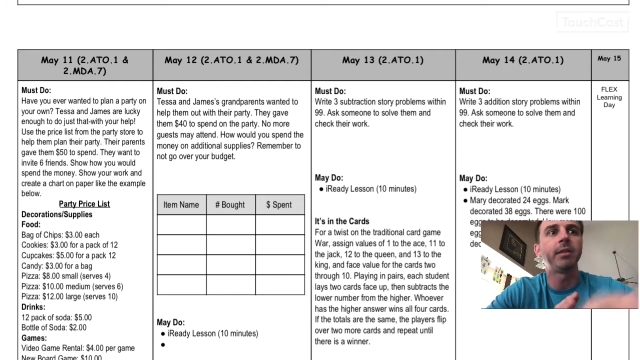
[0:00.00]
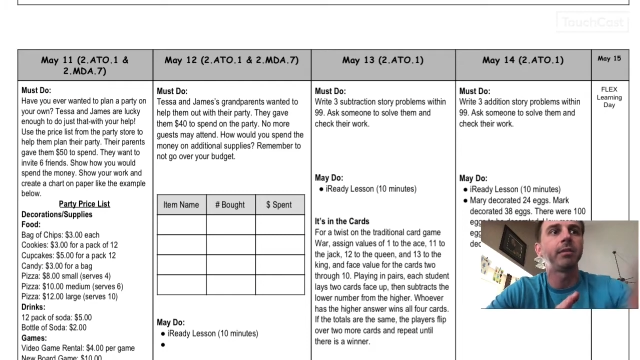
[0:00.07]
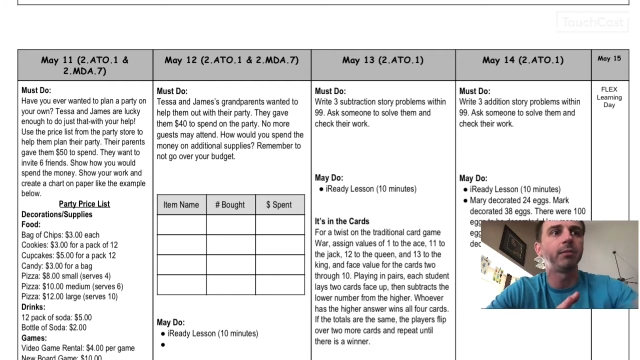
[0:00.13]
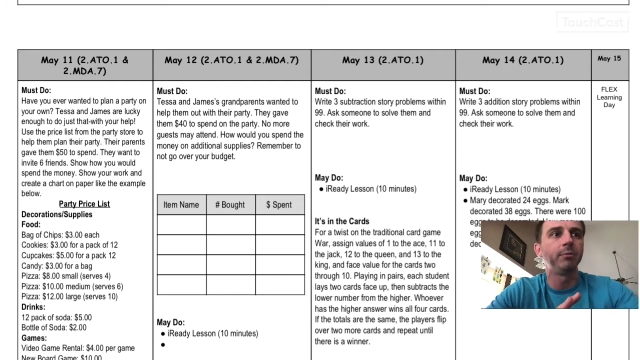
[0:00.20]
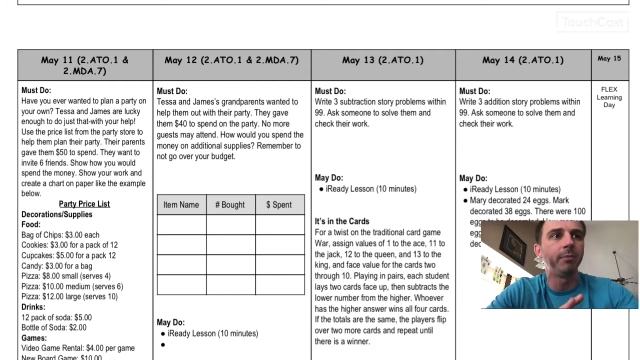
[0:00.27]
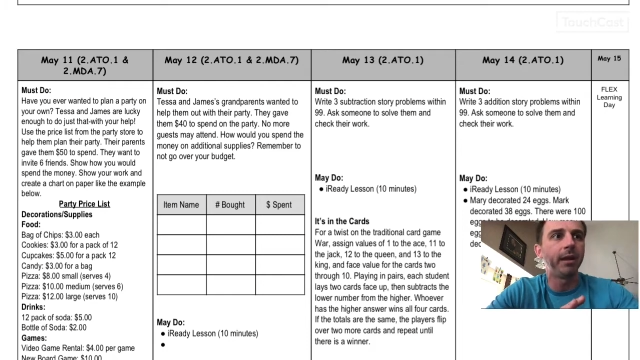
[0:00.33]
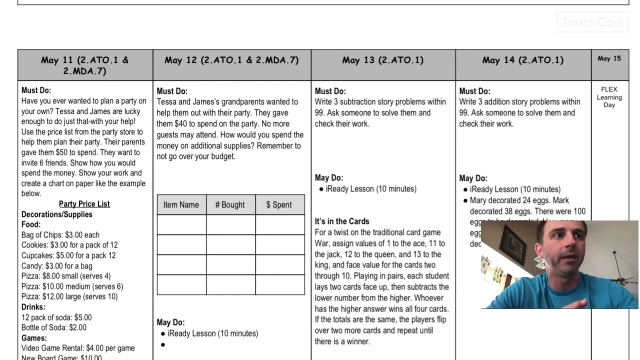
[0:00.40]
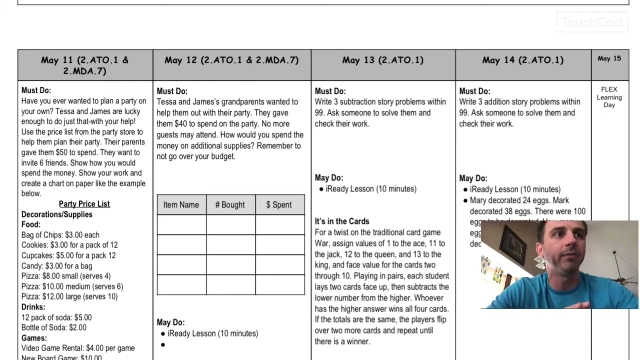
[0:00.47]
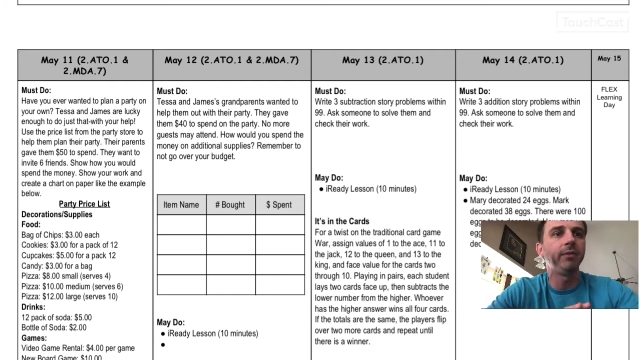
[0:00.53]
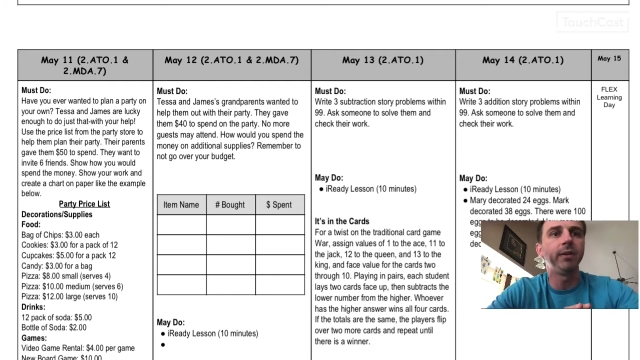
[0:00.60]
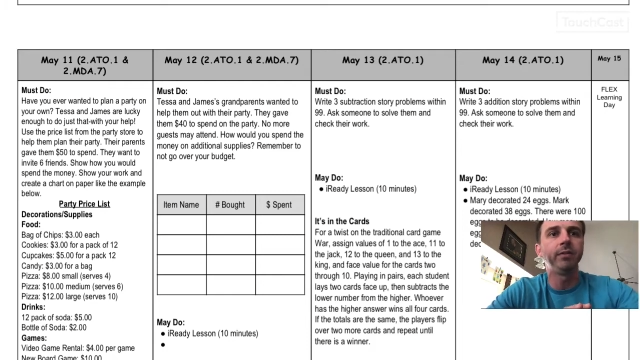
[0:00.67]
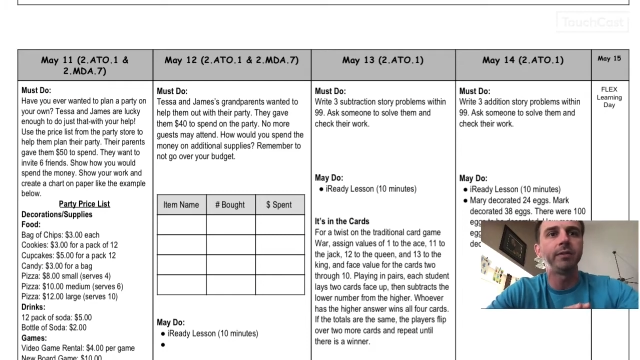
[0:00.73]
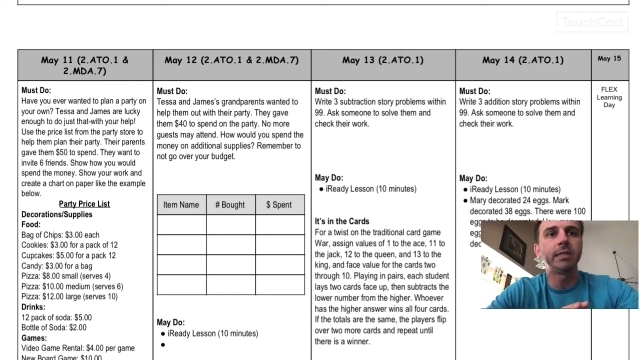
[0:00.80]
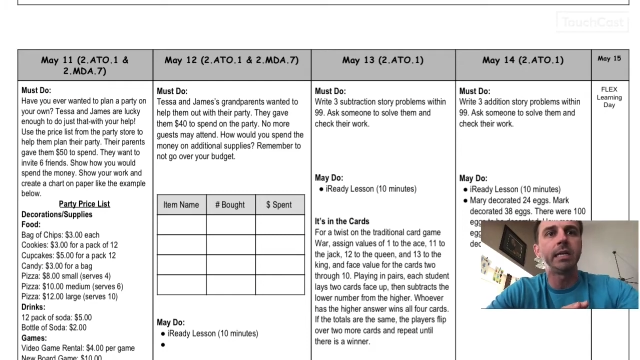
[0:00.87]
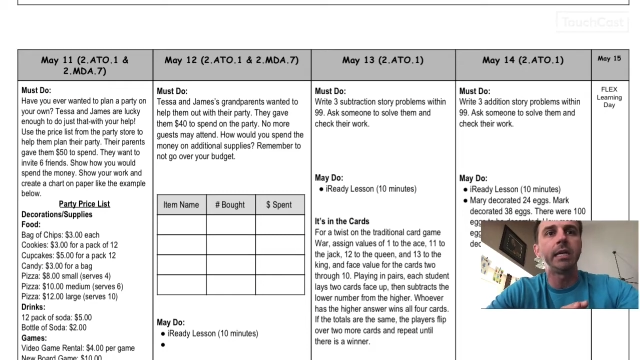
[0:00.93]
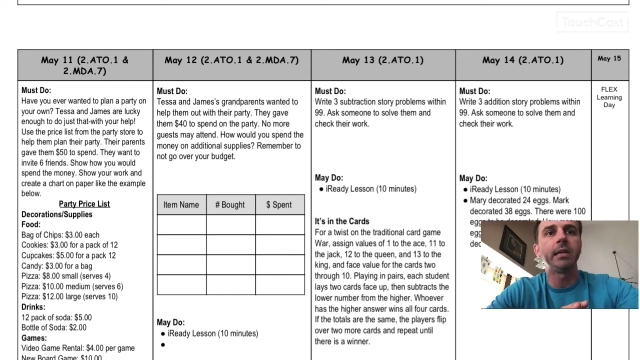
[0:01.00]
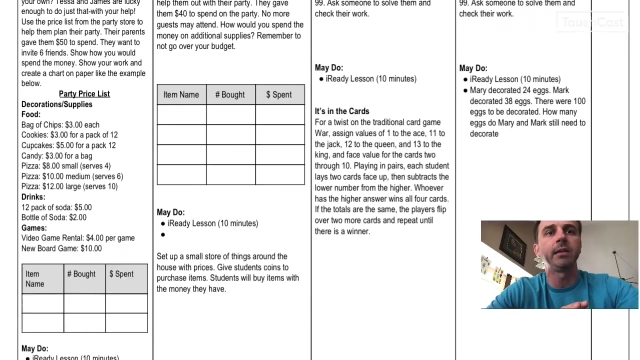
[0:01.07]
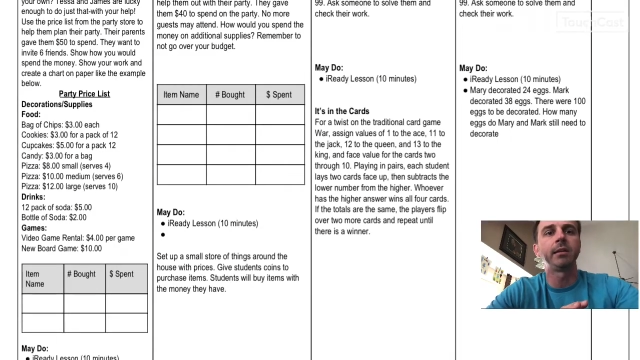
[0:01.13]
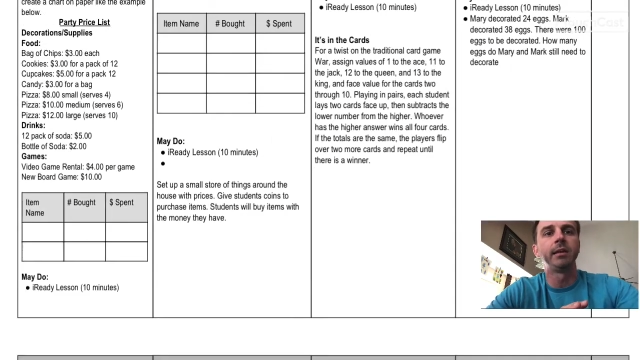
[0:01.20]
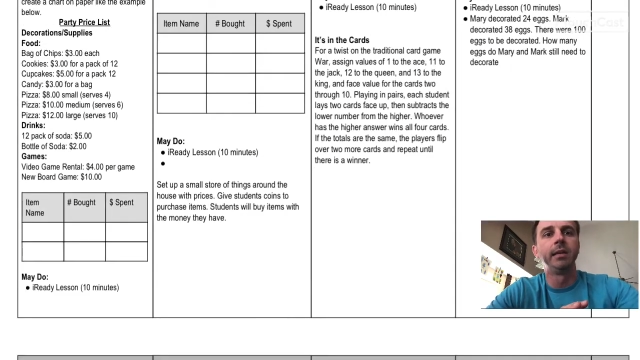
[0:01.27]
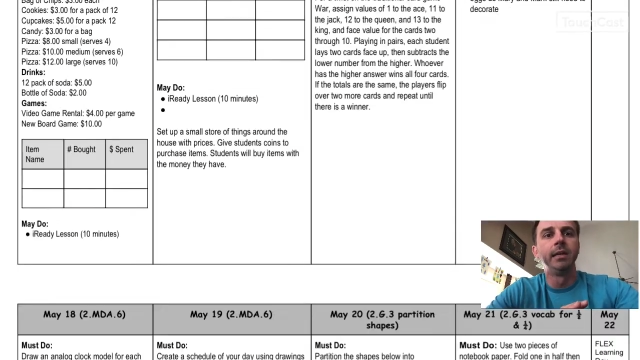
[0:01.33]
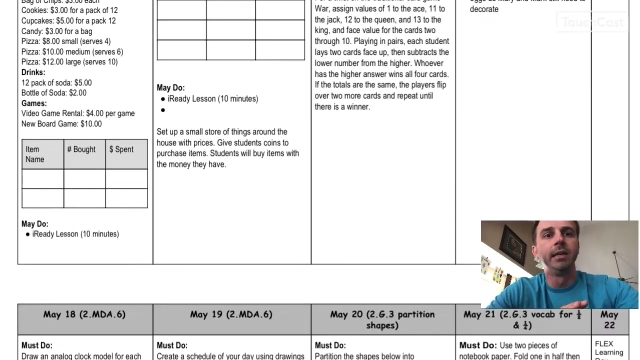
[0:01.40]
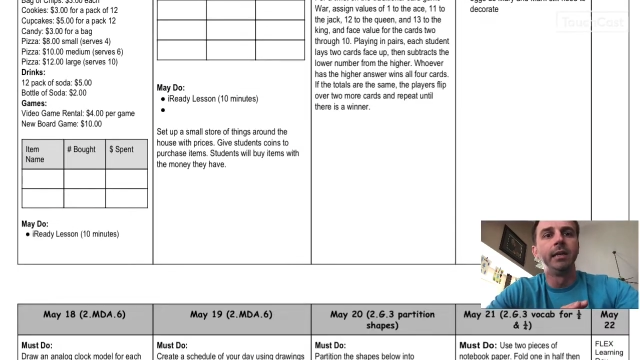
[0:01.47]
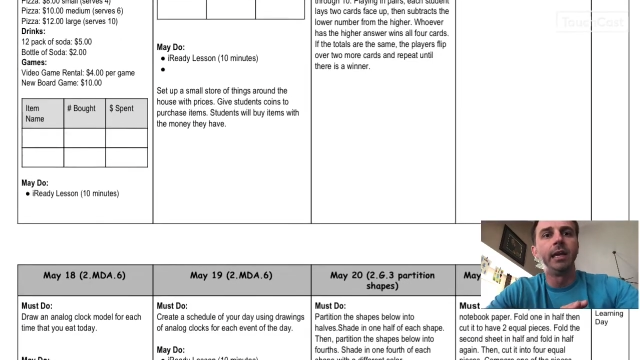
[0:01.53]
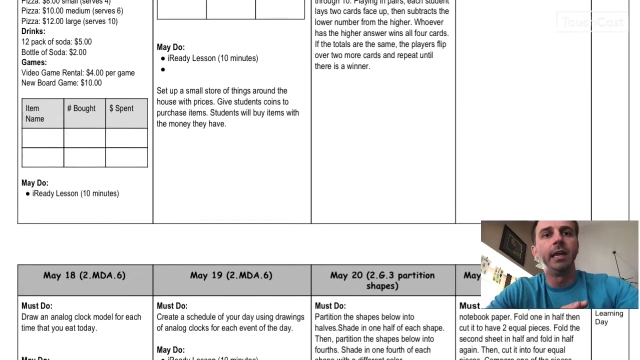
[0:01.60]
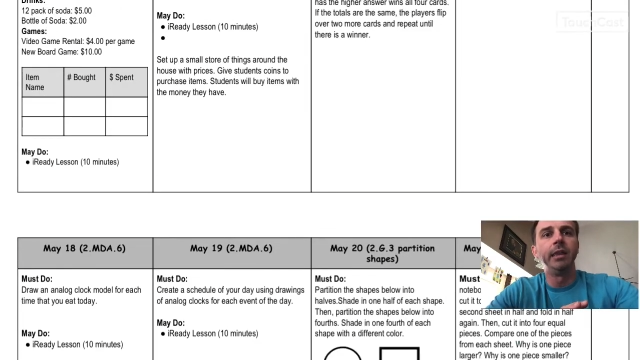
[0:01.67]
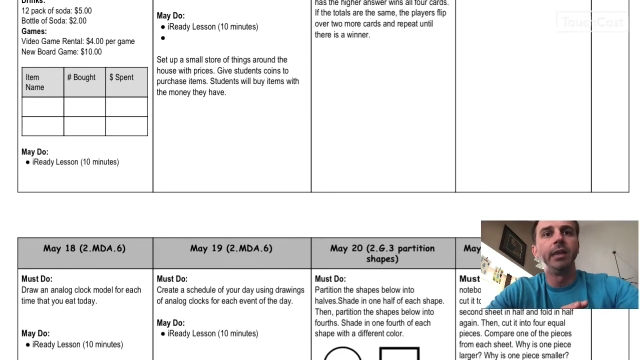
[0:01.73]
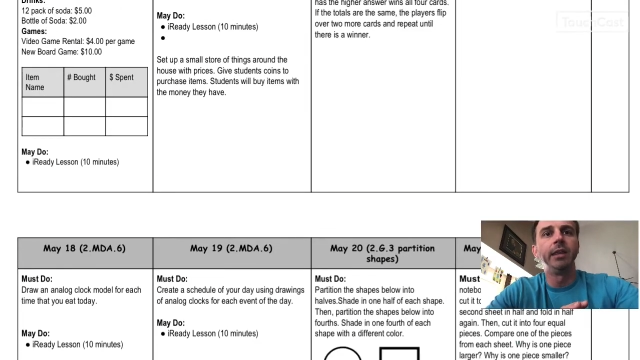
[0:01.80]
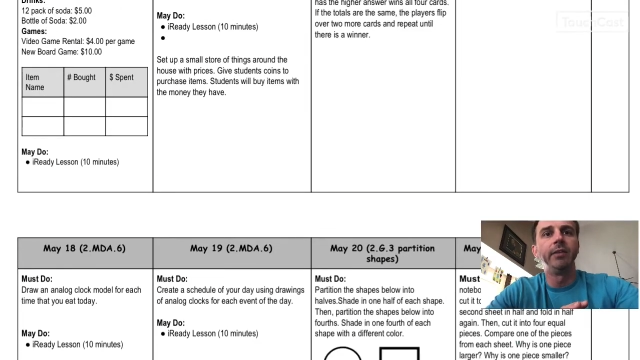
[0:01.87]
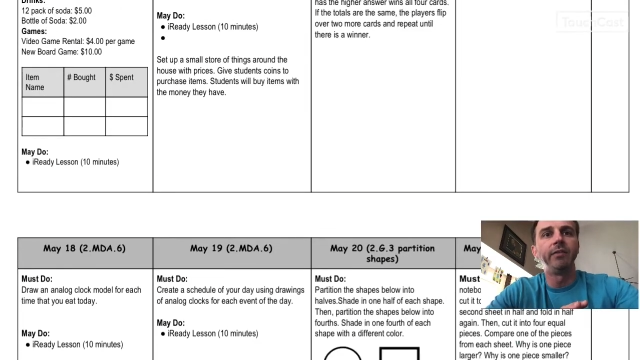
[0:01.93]
through May 15th.
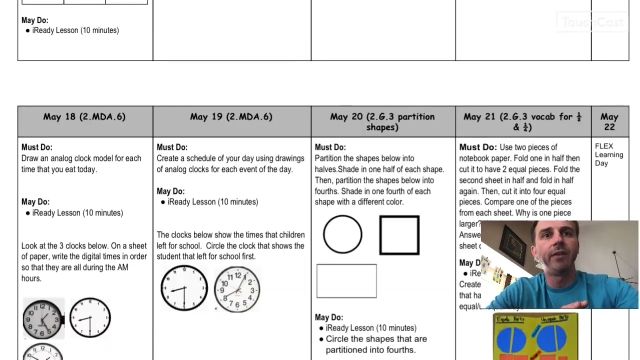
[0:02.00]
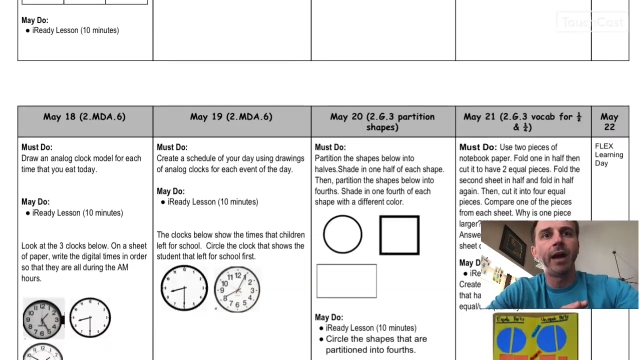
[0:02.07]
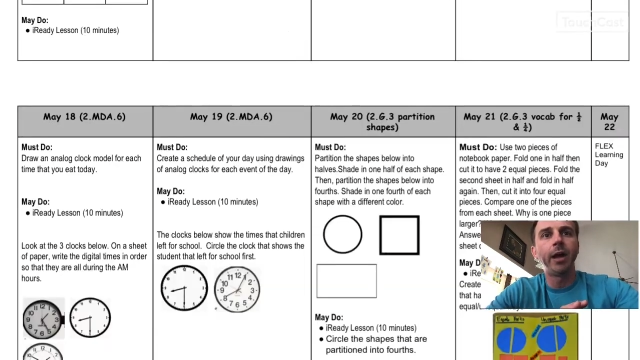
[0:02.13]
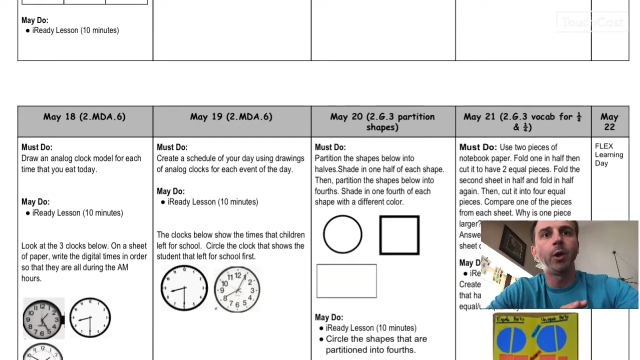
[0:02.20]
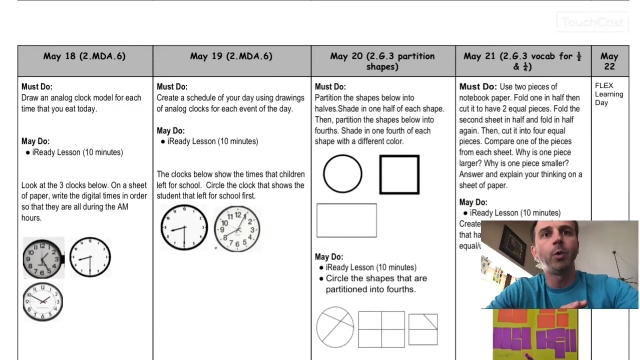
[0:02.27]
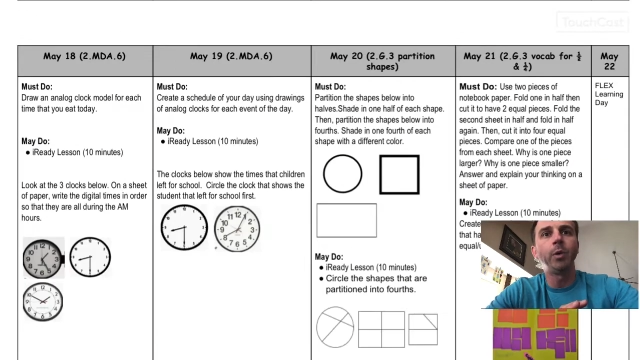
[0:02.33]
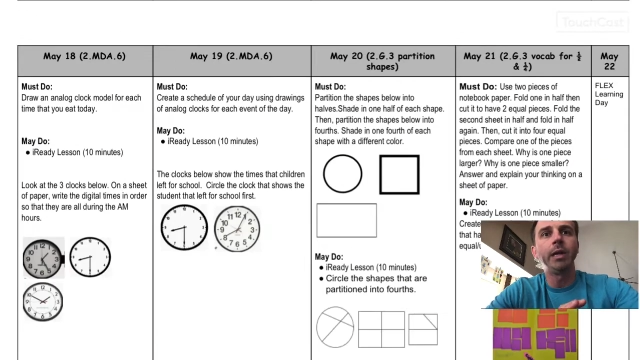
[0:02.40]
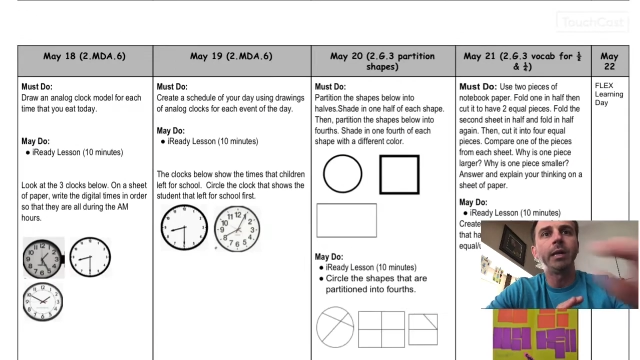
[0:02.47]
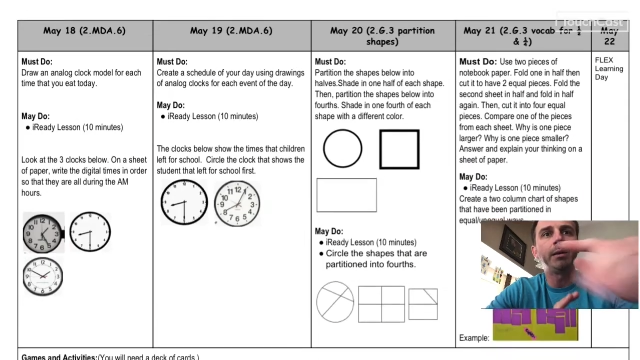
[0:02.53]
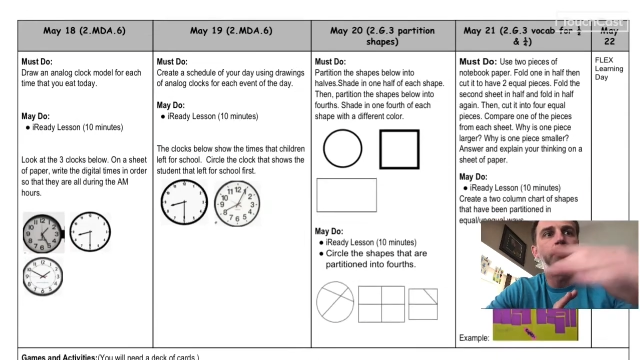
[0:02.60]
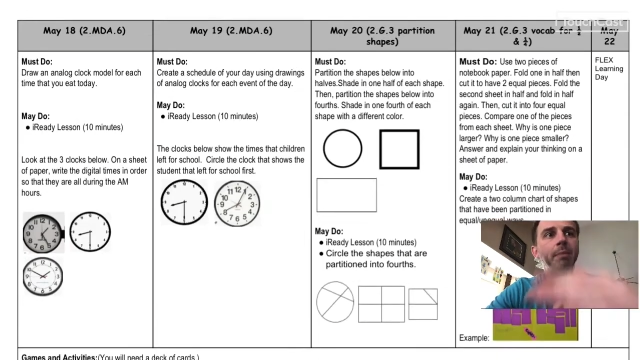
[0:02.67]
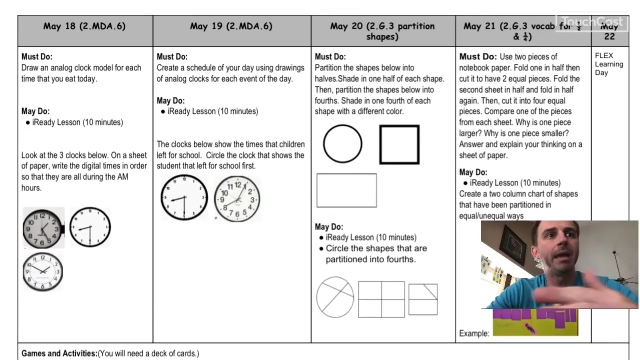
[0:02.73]
And then the final week, May